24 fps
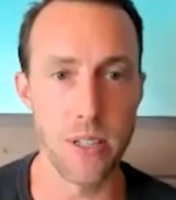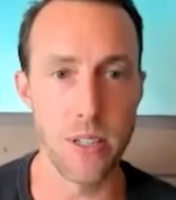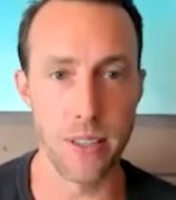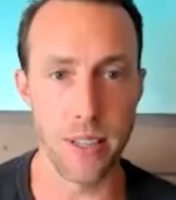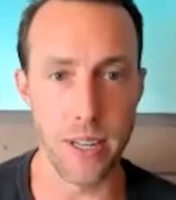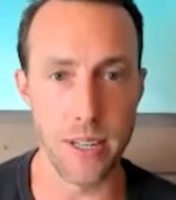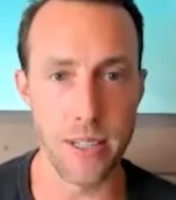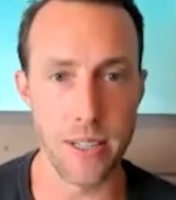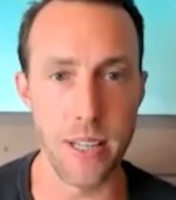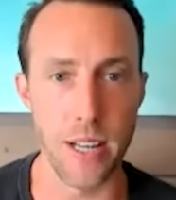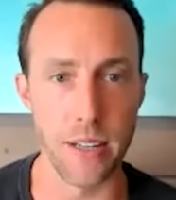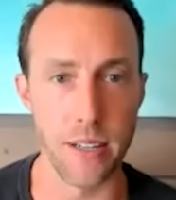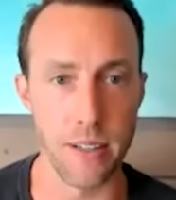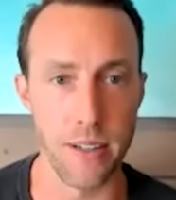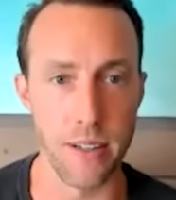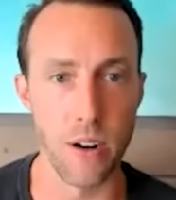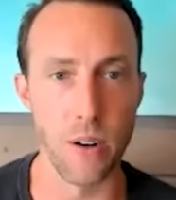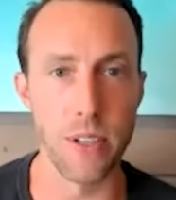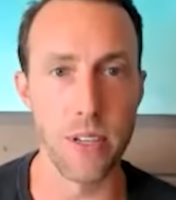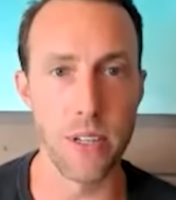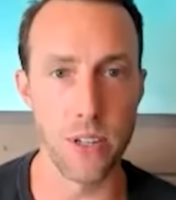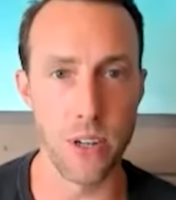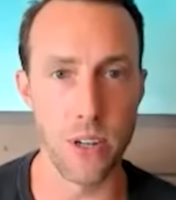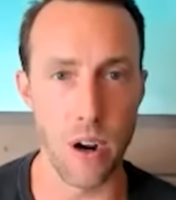are things that, you
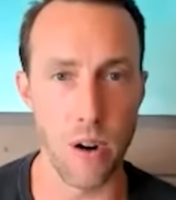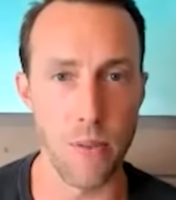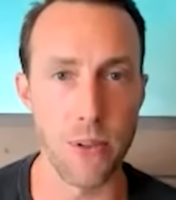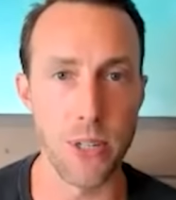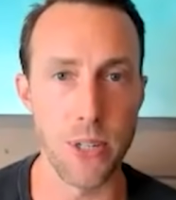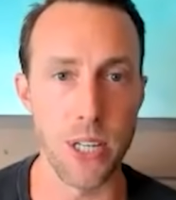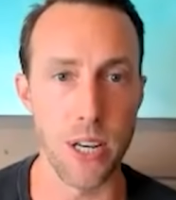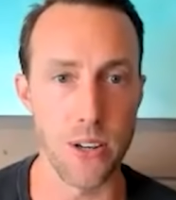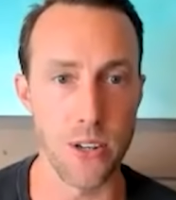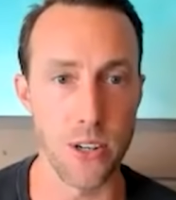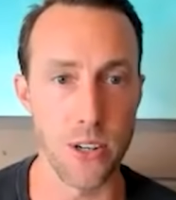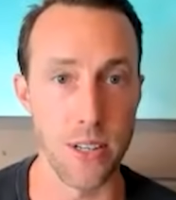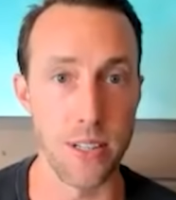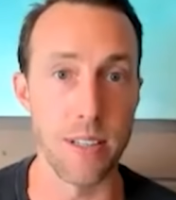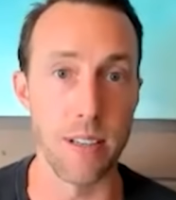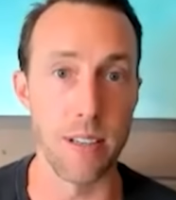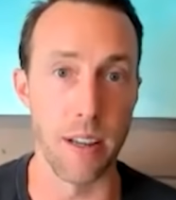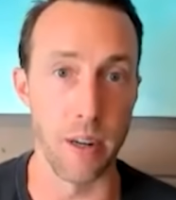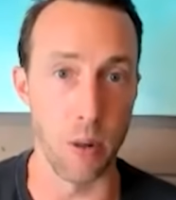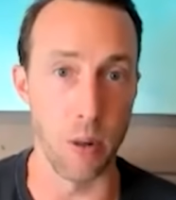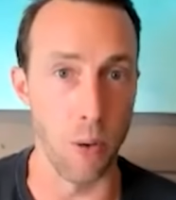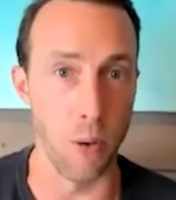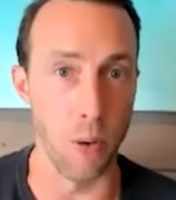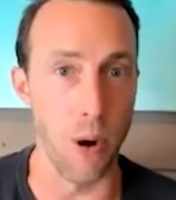know, these are conversations
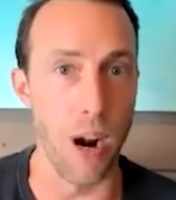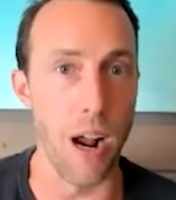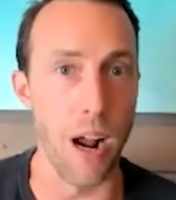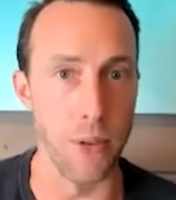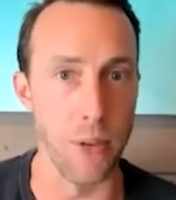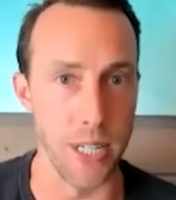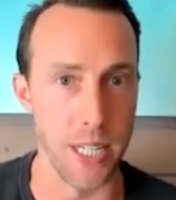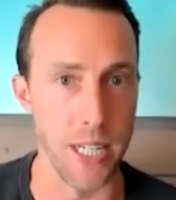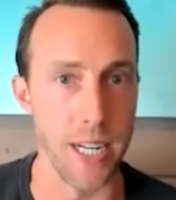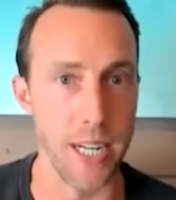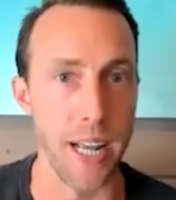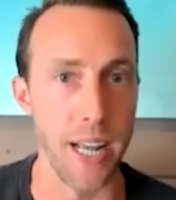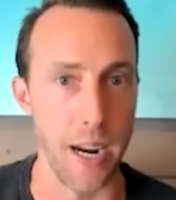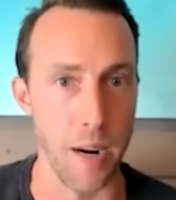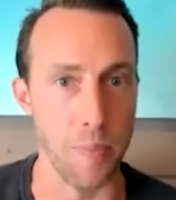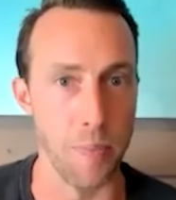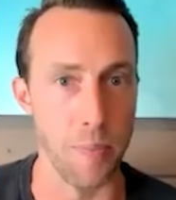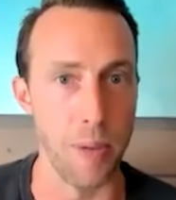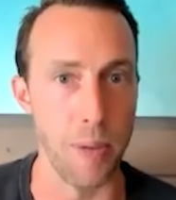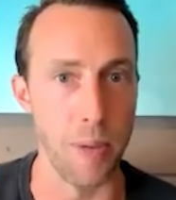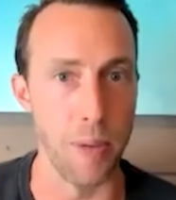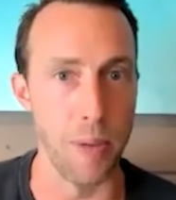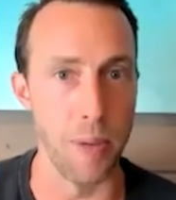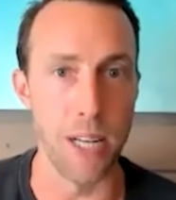like we're having today.
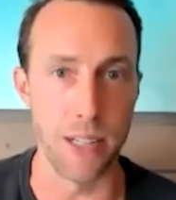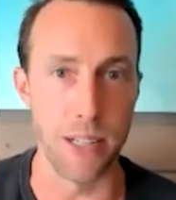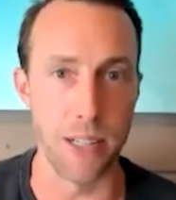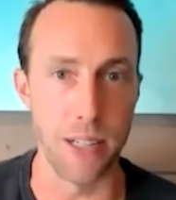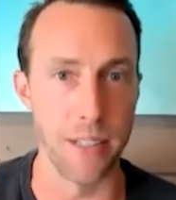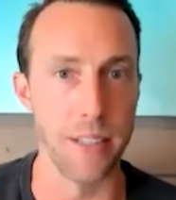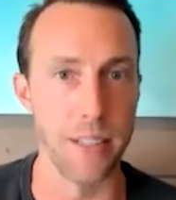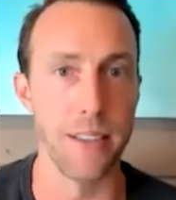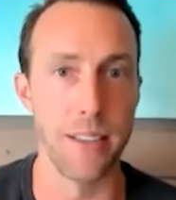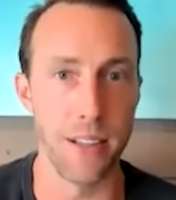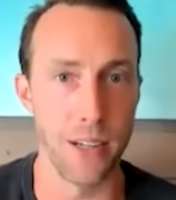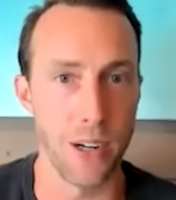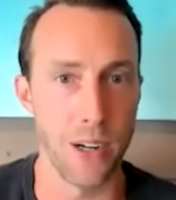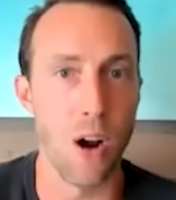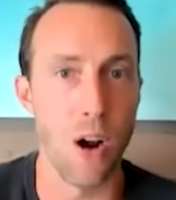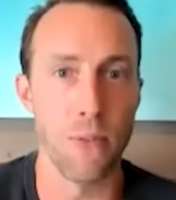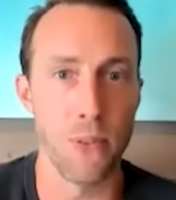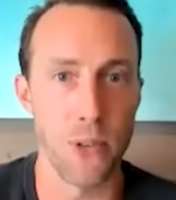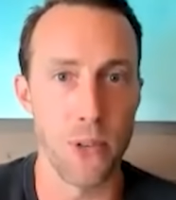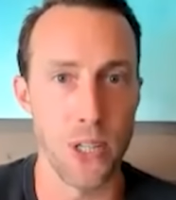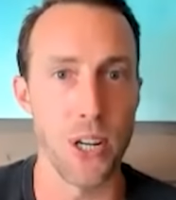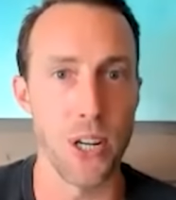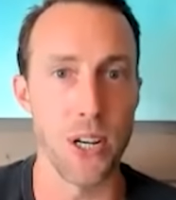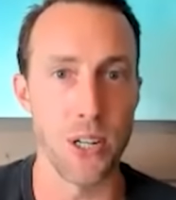Basically, the
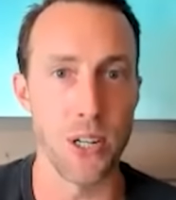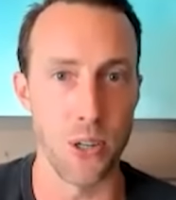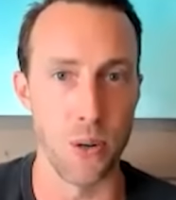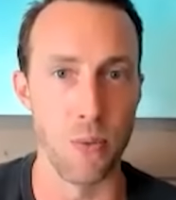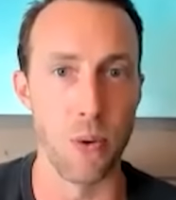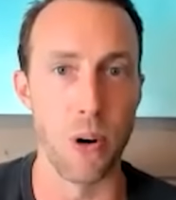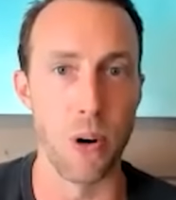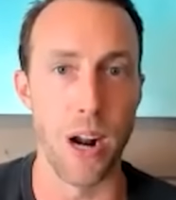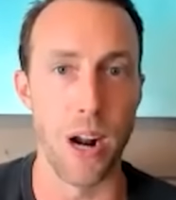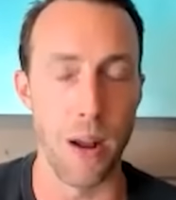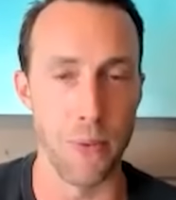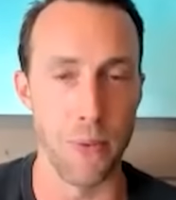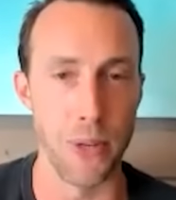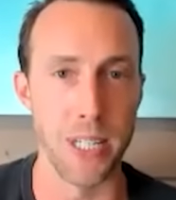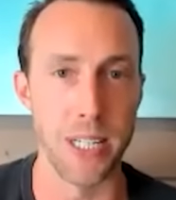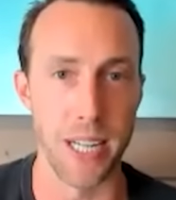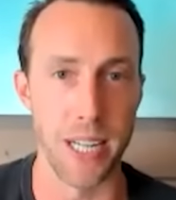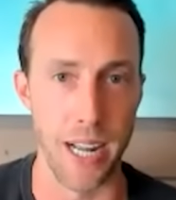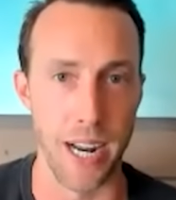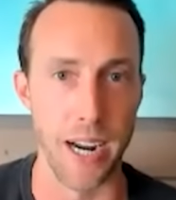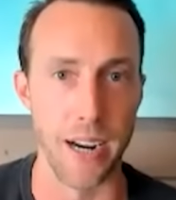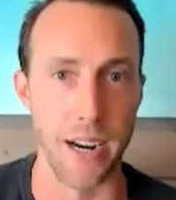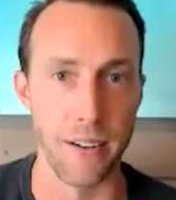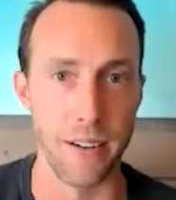conversation we're having
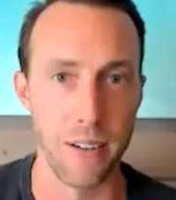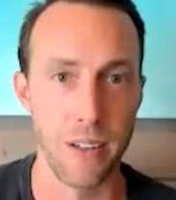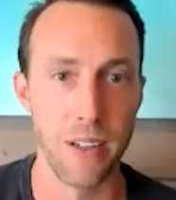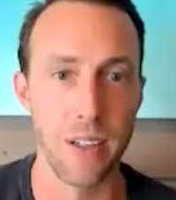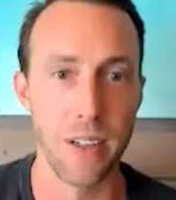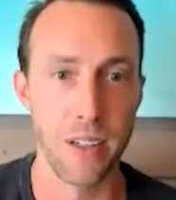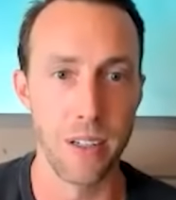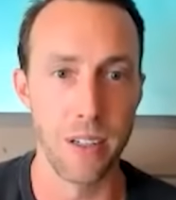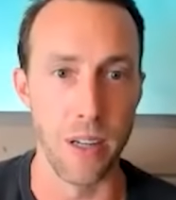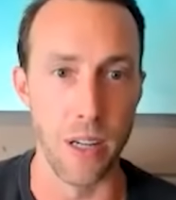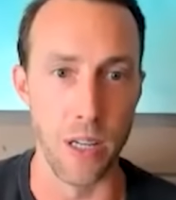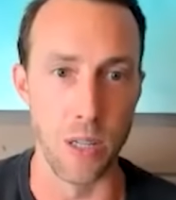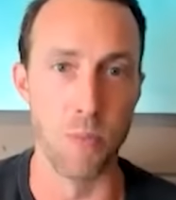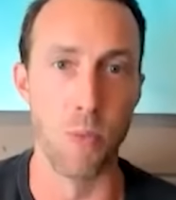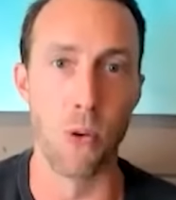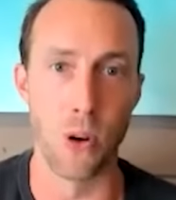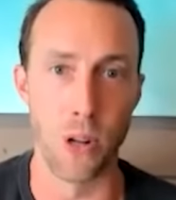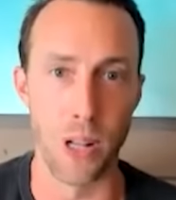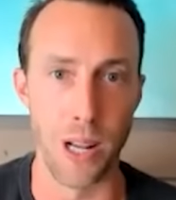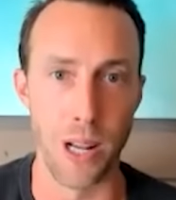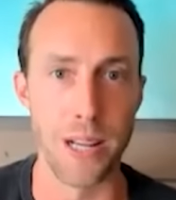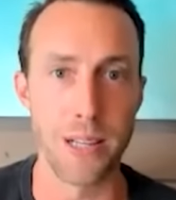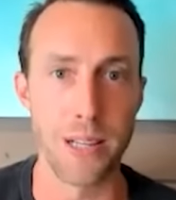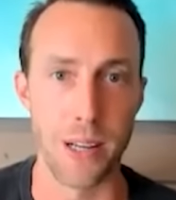today is more or
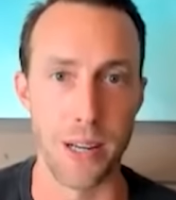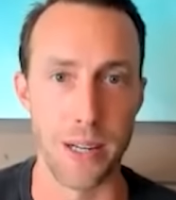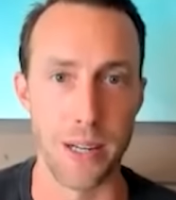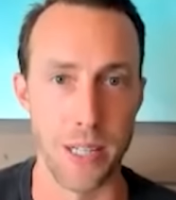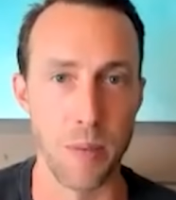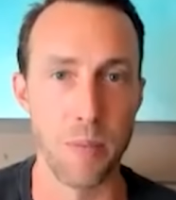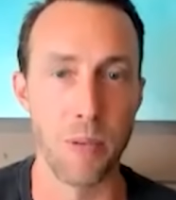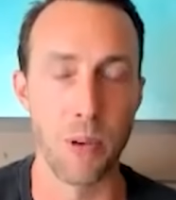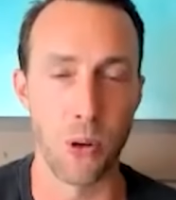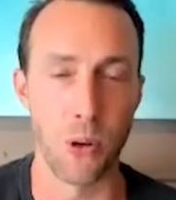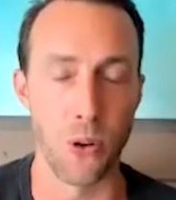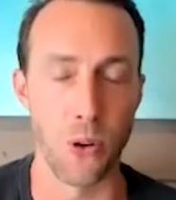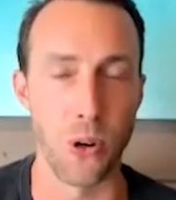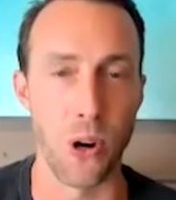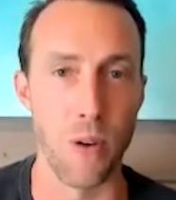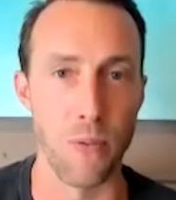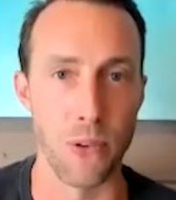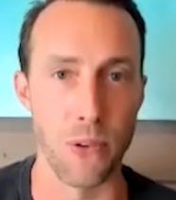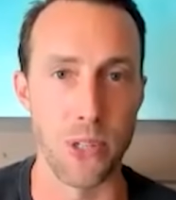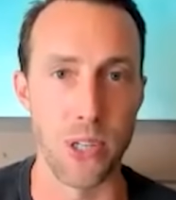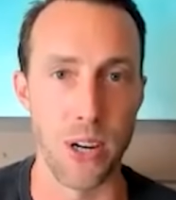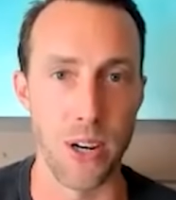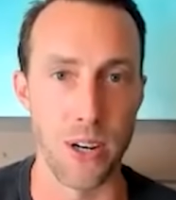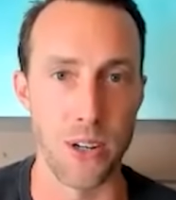less a typical
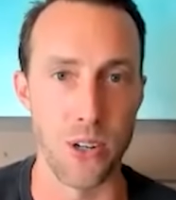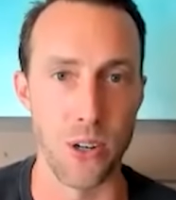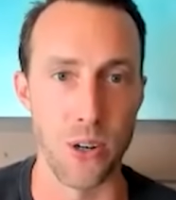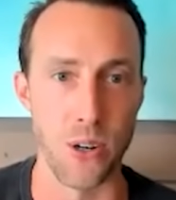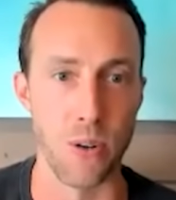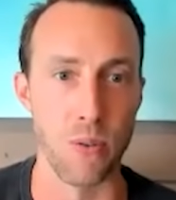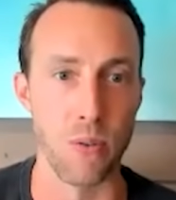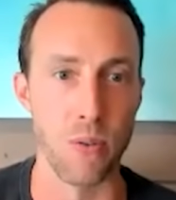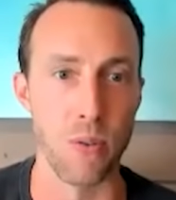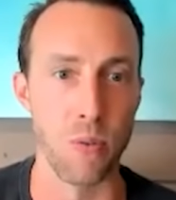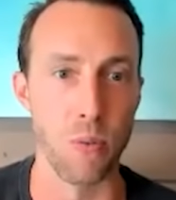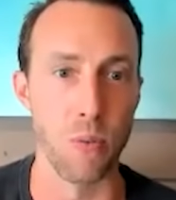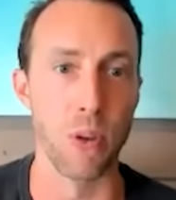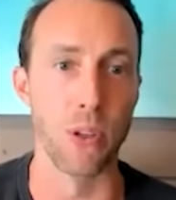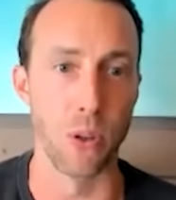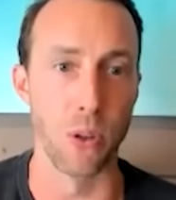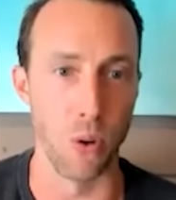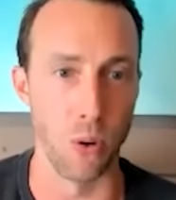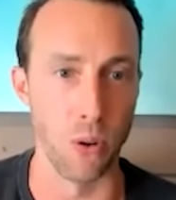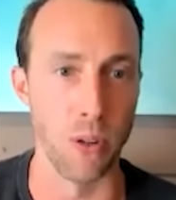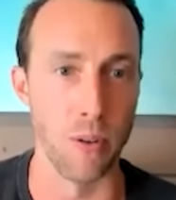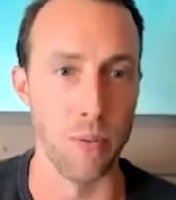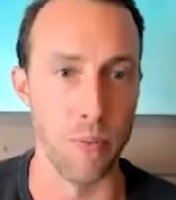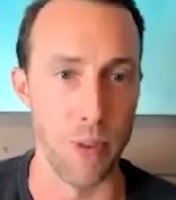conversation with a
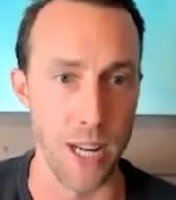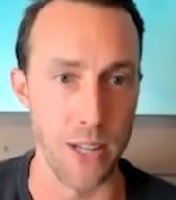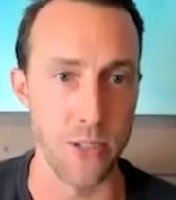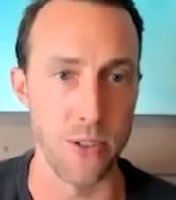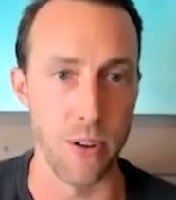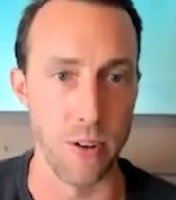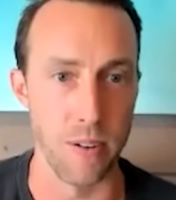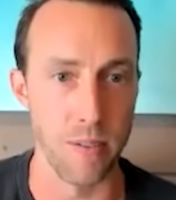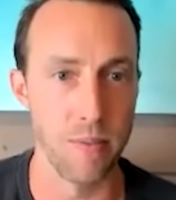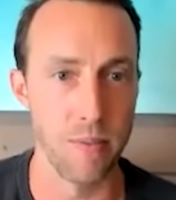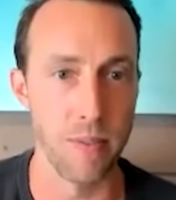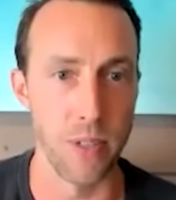gold investor.